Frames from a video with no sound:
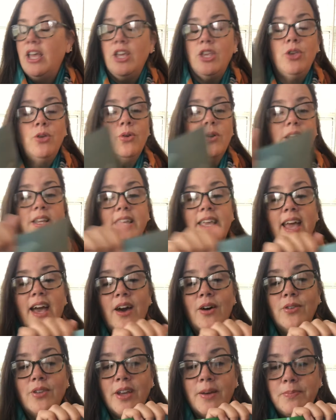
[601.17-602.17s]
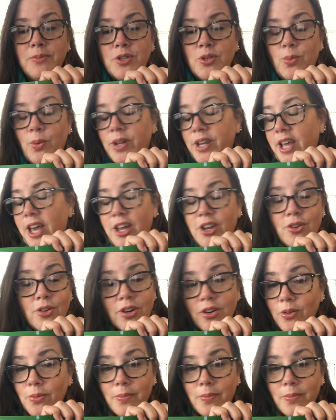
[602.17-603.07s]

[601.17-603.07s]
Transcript: You can count up to 100 or